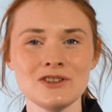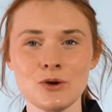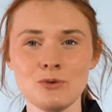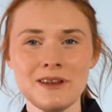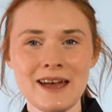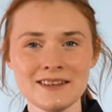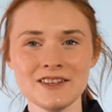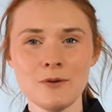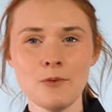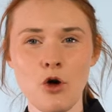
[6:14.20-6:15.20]
So next
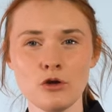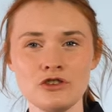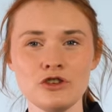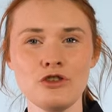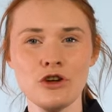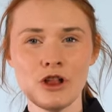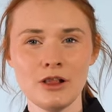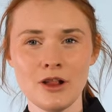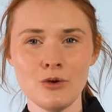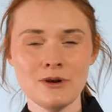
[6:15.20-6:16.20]
up, onto the
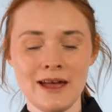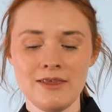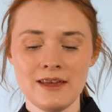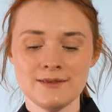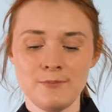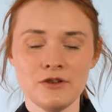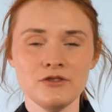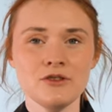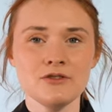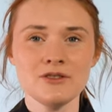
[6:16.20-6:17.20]
cologne in this
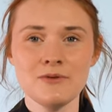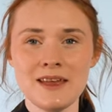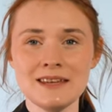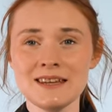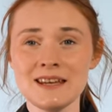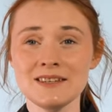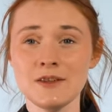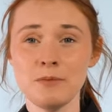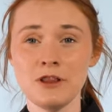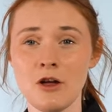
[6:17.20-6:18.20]
bundle. So this is
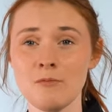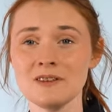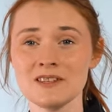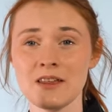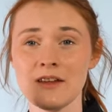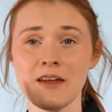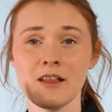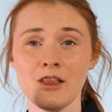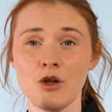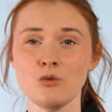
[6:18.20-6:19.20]
the Plum Silky
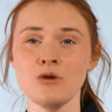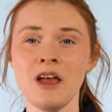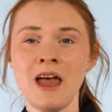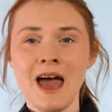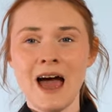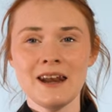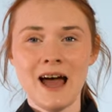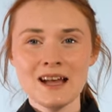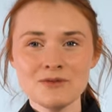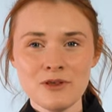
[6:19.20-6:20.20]
cologne, and
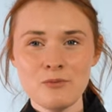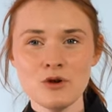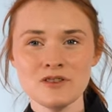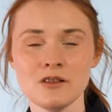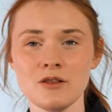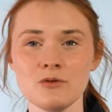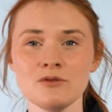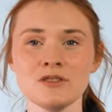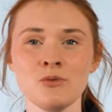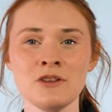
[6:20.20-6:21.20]
as with most
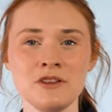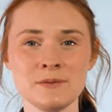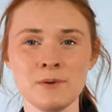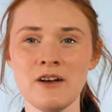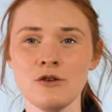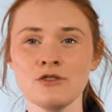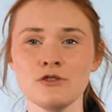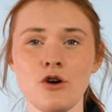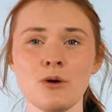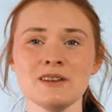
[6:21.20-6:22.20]
colognes, when you spray it on your
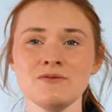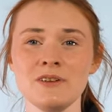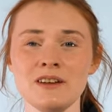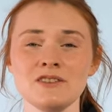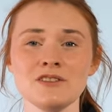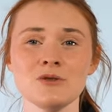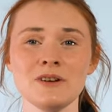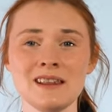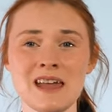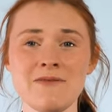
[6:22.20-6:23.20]
dog, it's really just going
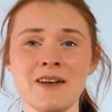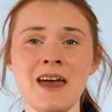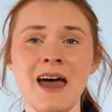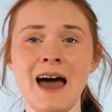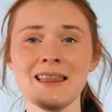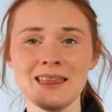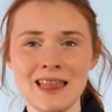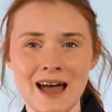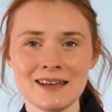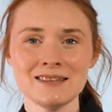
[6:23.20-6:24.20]
to leave a
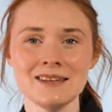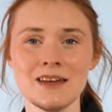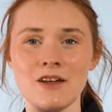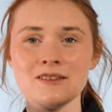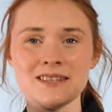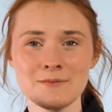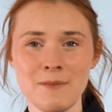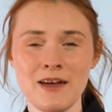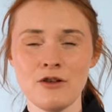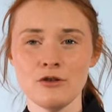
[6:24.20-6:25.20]
lasting
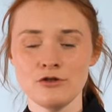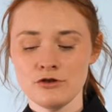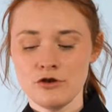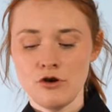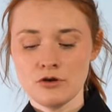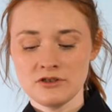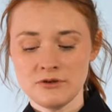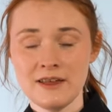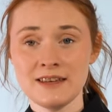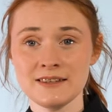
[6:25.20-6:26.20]
smell on your dog.
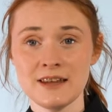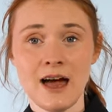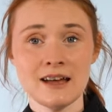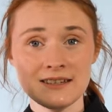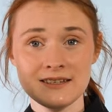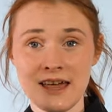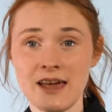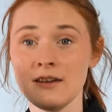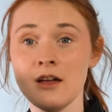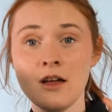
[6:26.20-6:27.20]
So this, as I
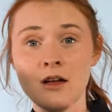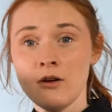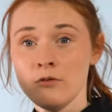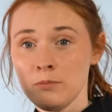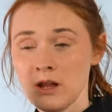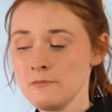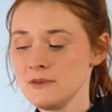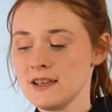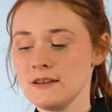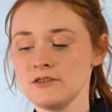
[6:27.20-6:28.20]
said, plum
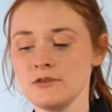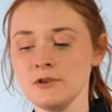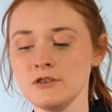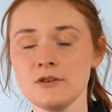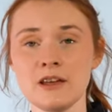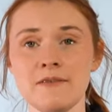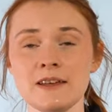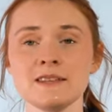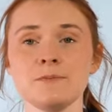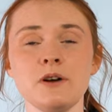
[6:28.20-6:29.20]
scent, so I'm just going to give it a
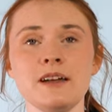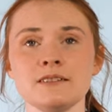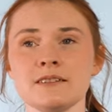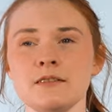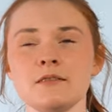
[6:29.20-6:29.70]
spritz.